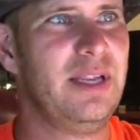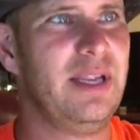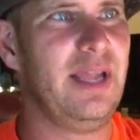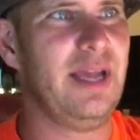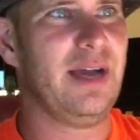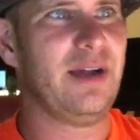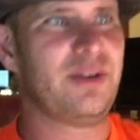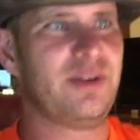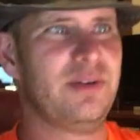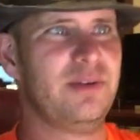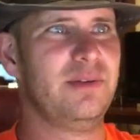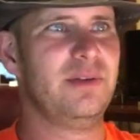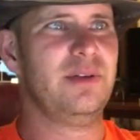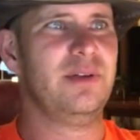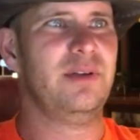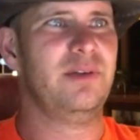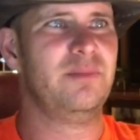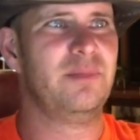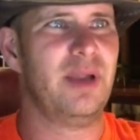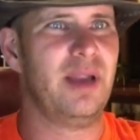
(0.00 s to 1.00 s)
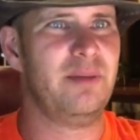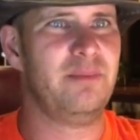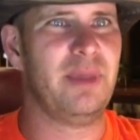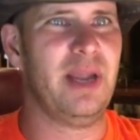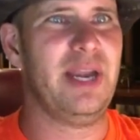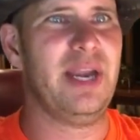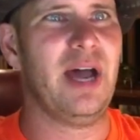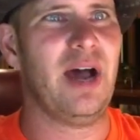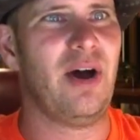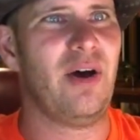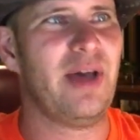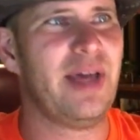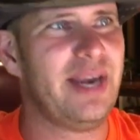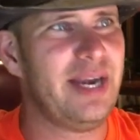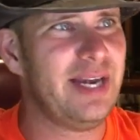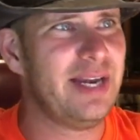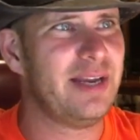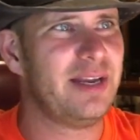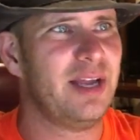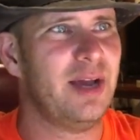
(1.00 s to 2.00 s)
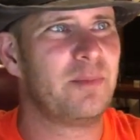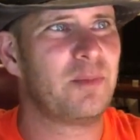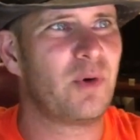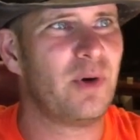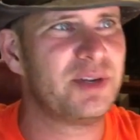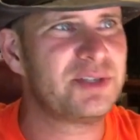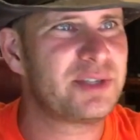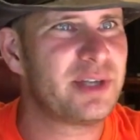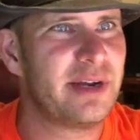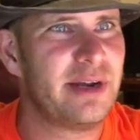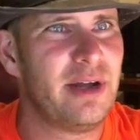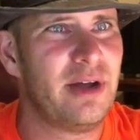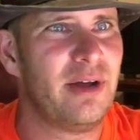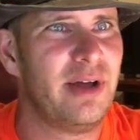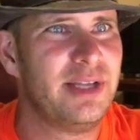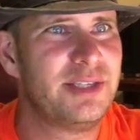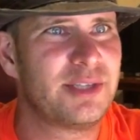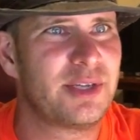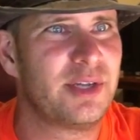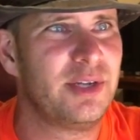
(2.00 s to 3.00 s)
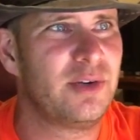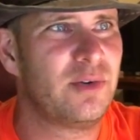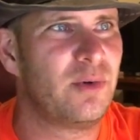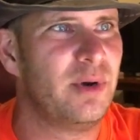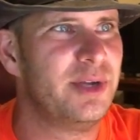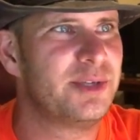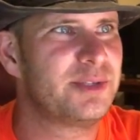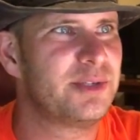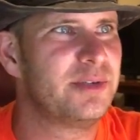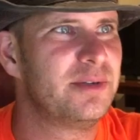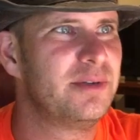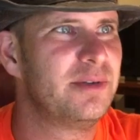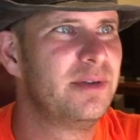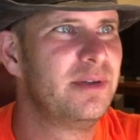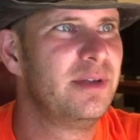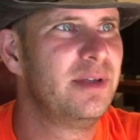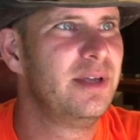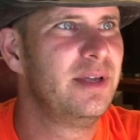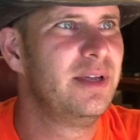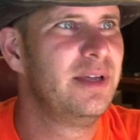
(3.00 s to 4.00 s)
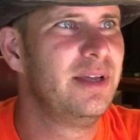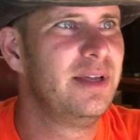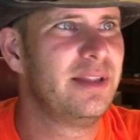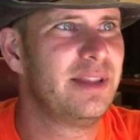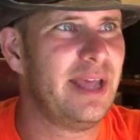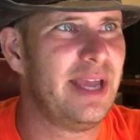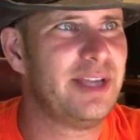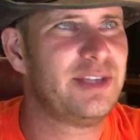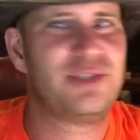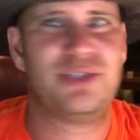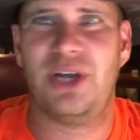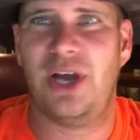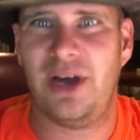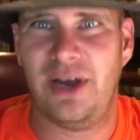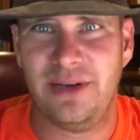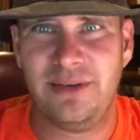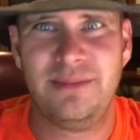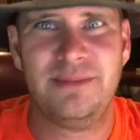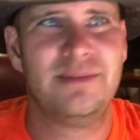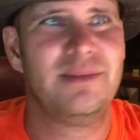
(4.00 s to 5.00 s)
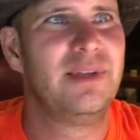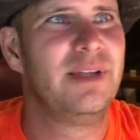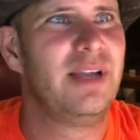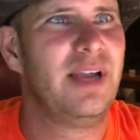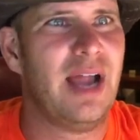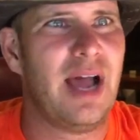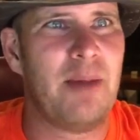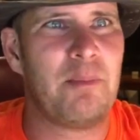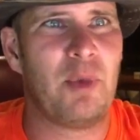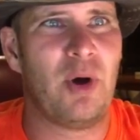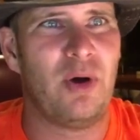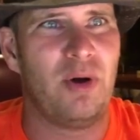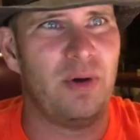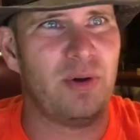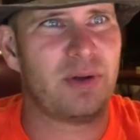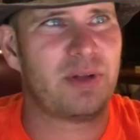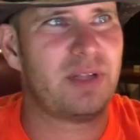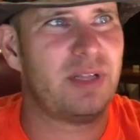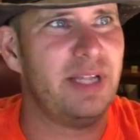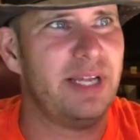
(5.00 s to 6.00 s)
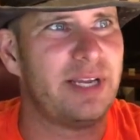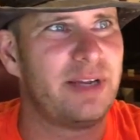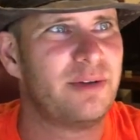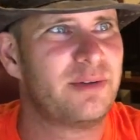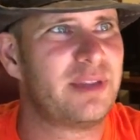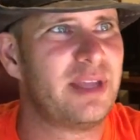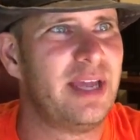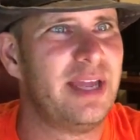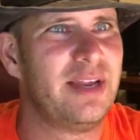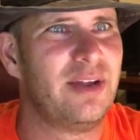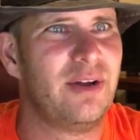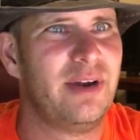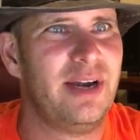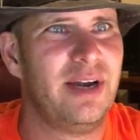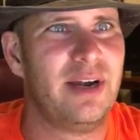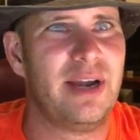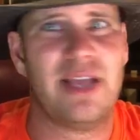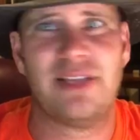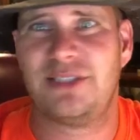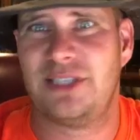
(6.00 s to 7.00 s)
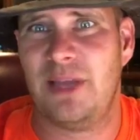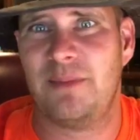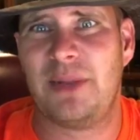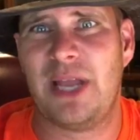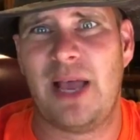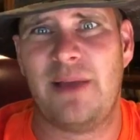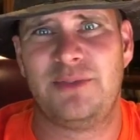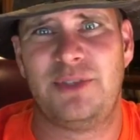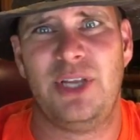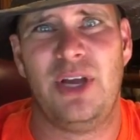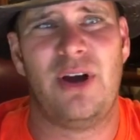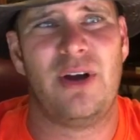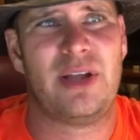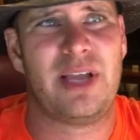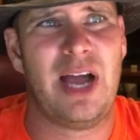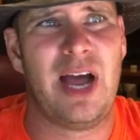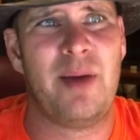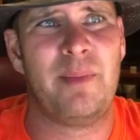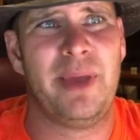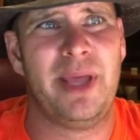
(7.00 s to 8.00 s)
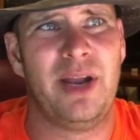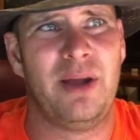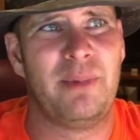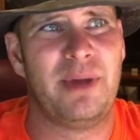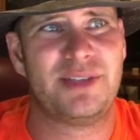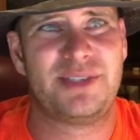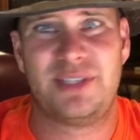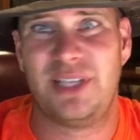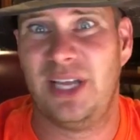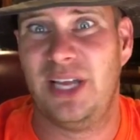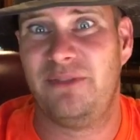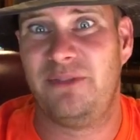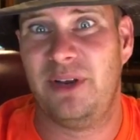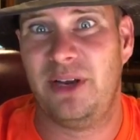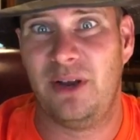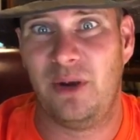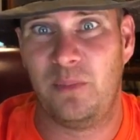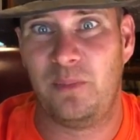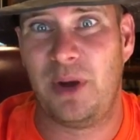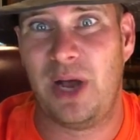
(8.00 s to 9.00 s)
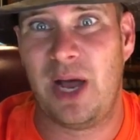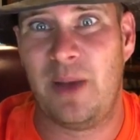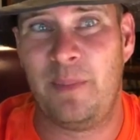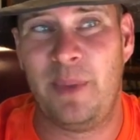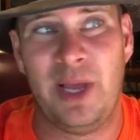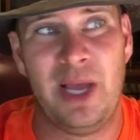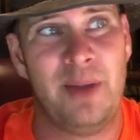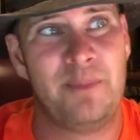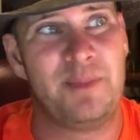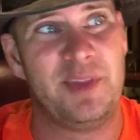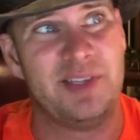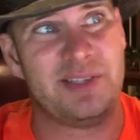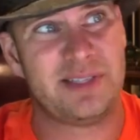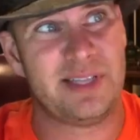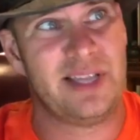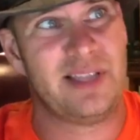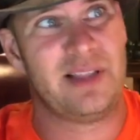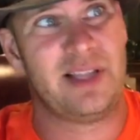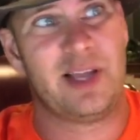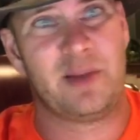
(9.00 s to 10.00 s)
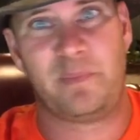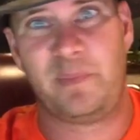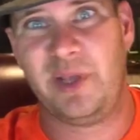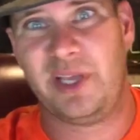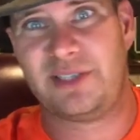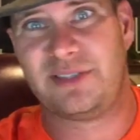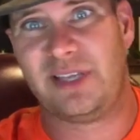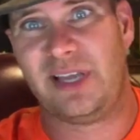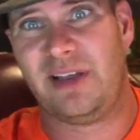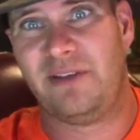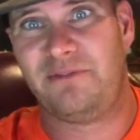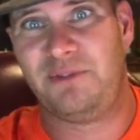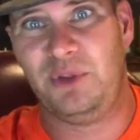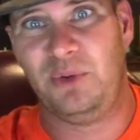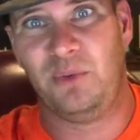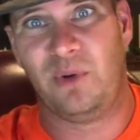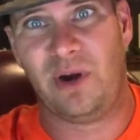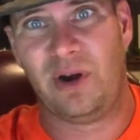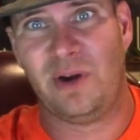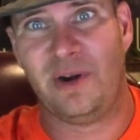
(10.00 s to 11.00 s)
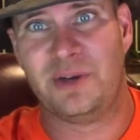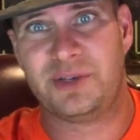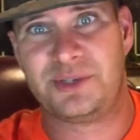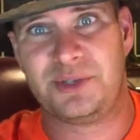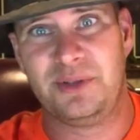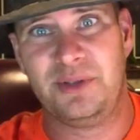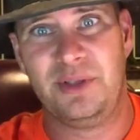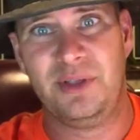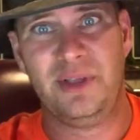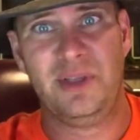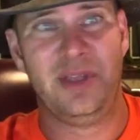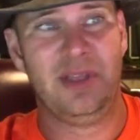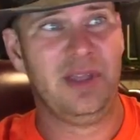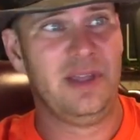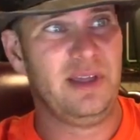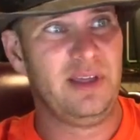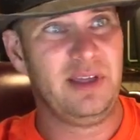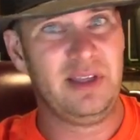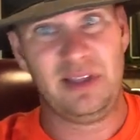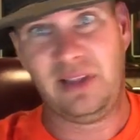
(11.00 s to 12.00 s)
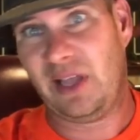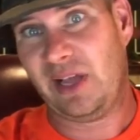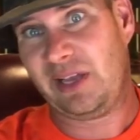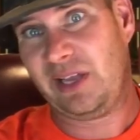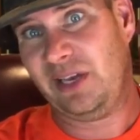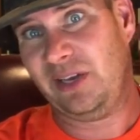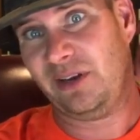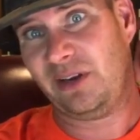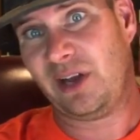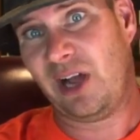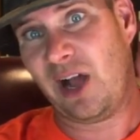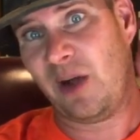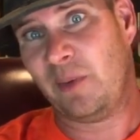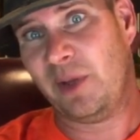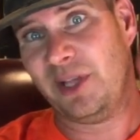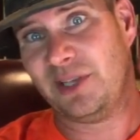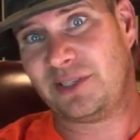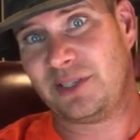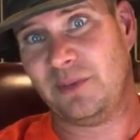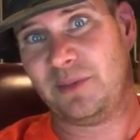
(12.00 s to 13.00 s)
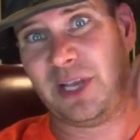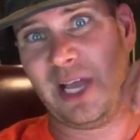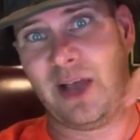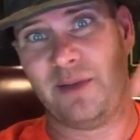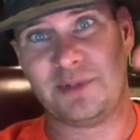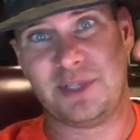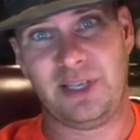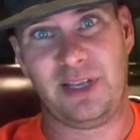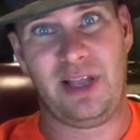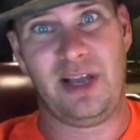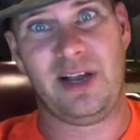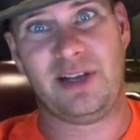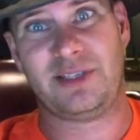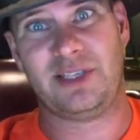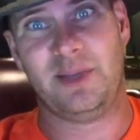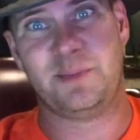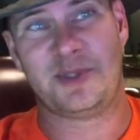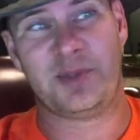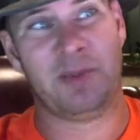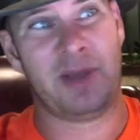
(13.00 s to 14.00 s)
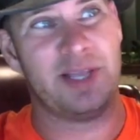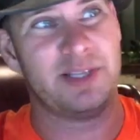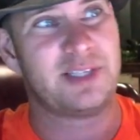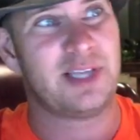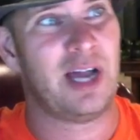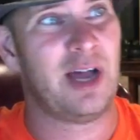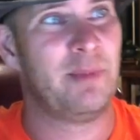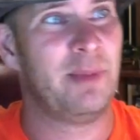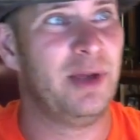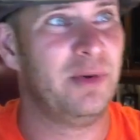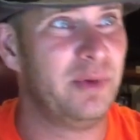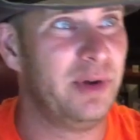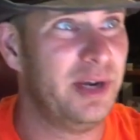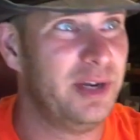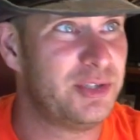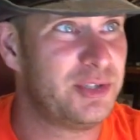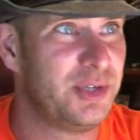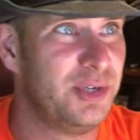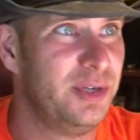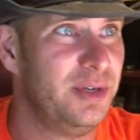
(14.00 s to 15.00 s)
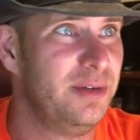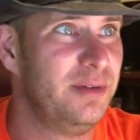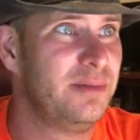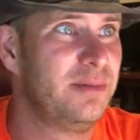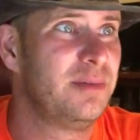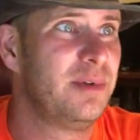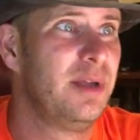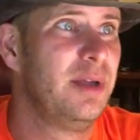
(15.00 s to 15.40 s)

Yeah, but no, that ain't a dumb question at all. That's a good question. Thanks, John. I'm gonna click your thing on here. Now, sometimes y'all comment on my stuff and don't pop up. This thing like picks out a few words, like in your comments. Sometimes it locks up somebody's comment when it shouldn't.